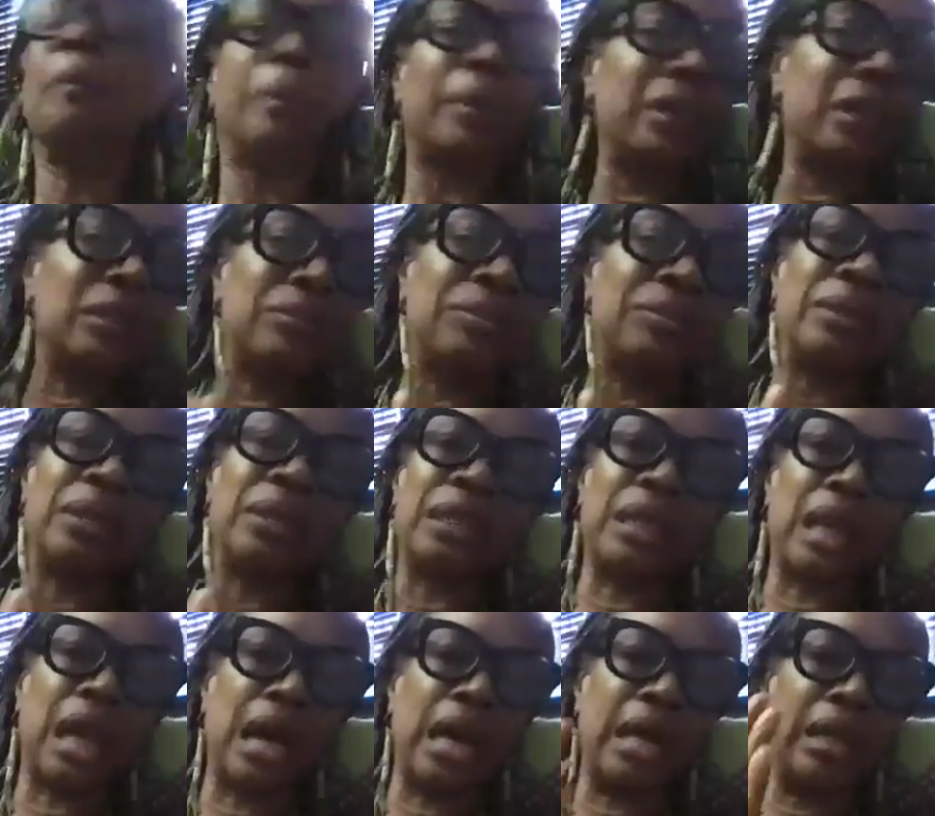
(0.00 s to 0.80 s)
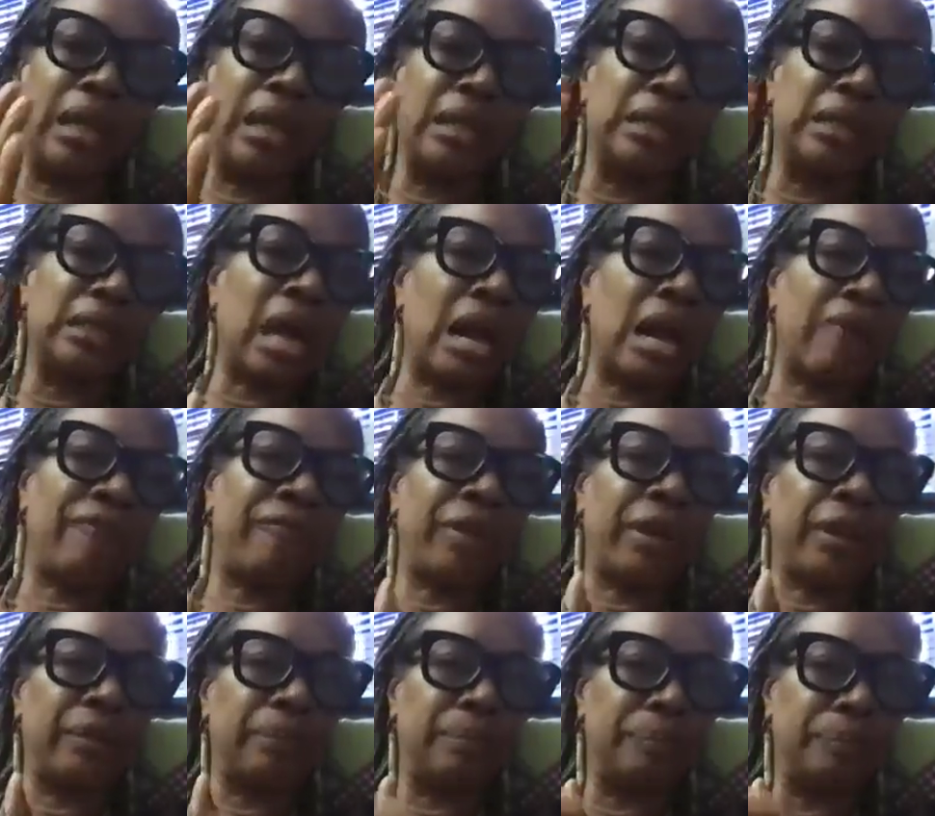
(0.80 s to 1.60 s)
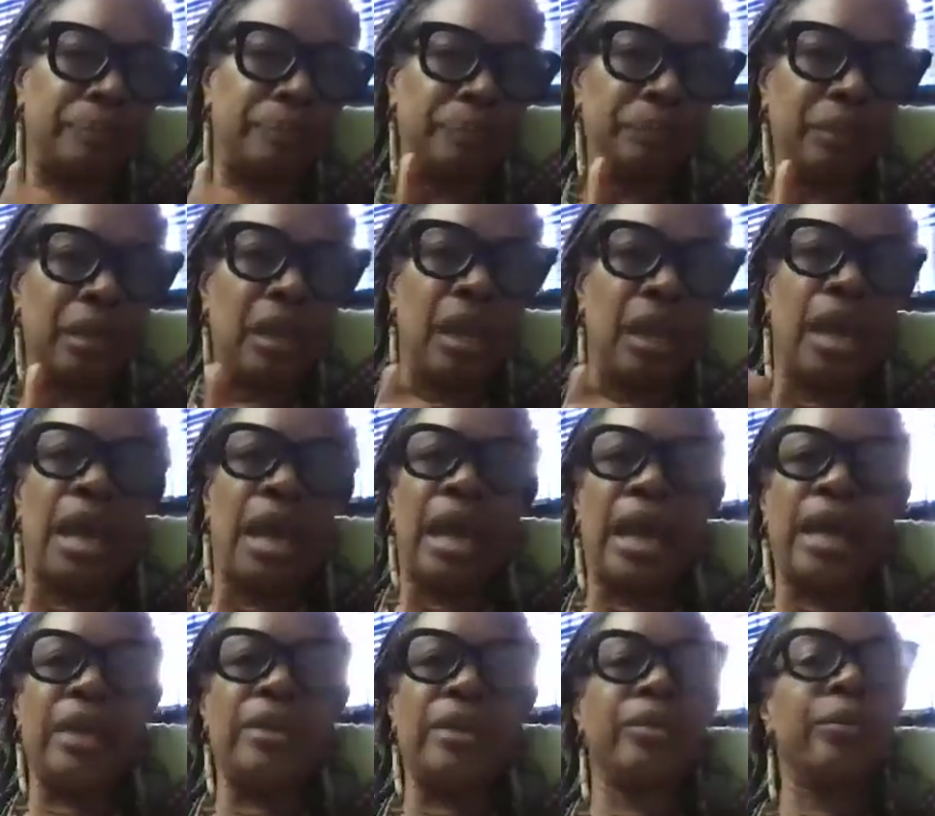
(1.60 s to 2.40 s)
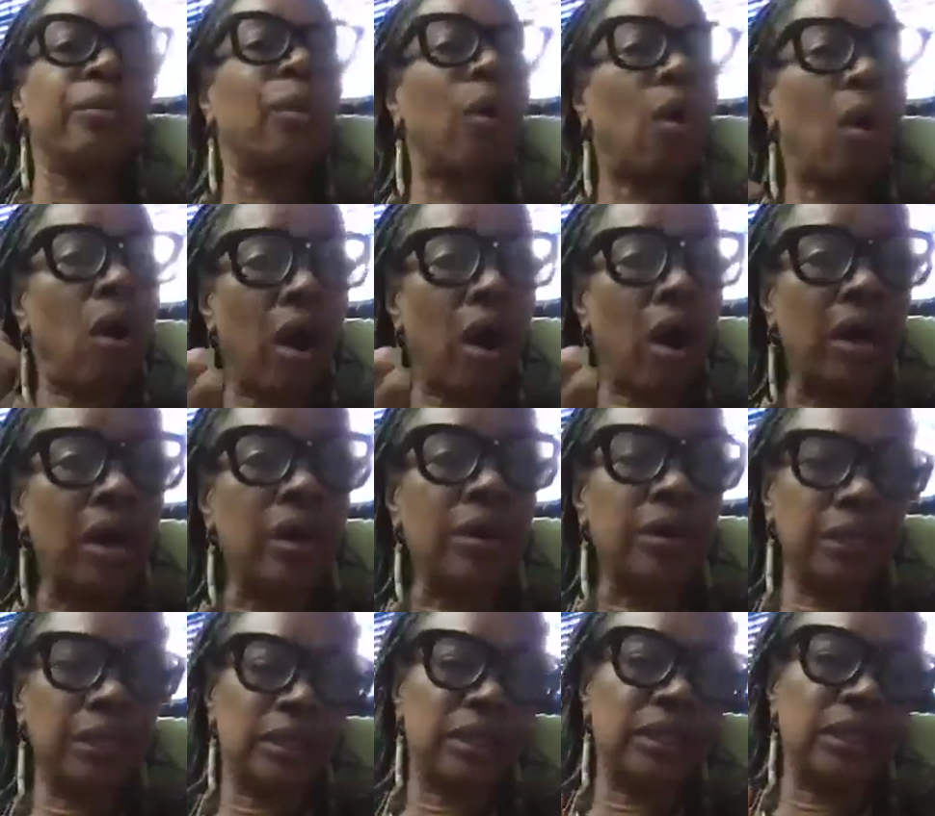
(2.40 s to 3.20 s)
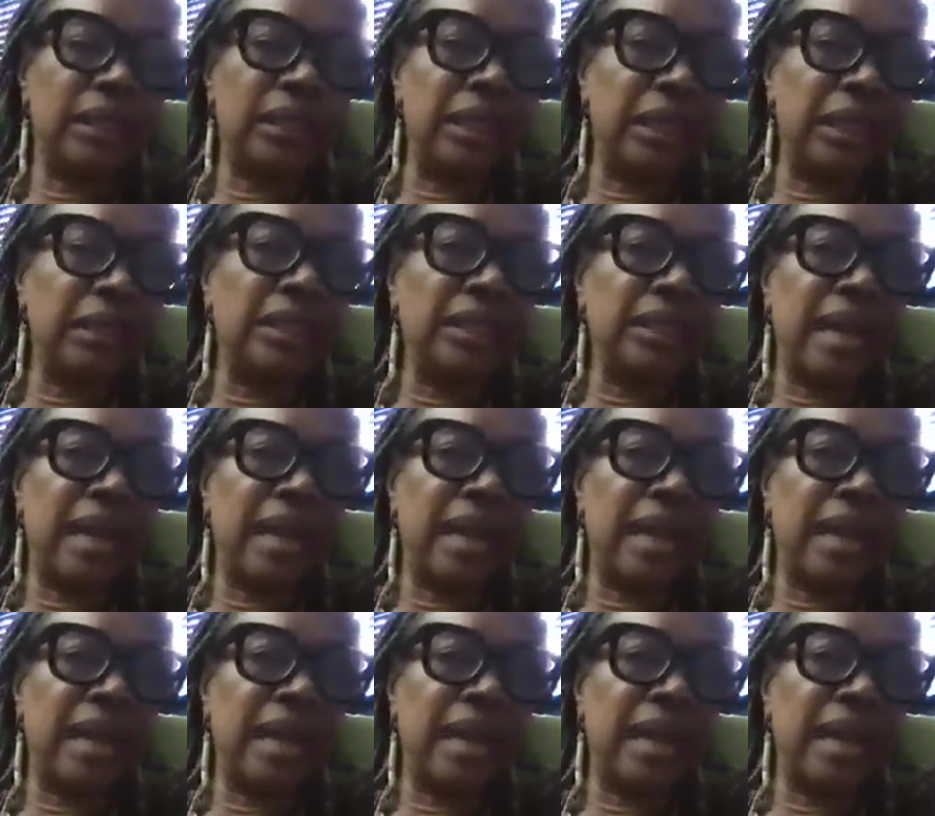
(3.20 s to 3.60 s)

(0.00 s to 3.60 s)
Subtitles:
but it's really not. It's kind of fun. And you are going to need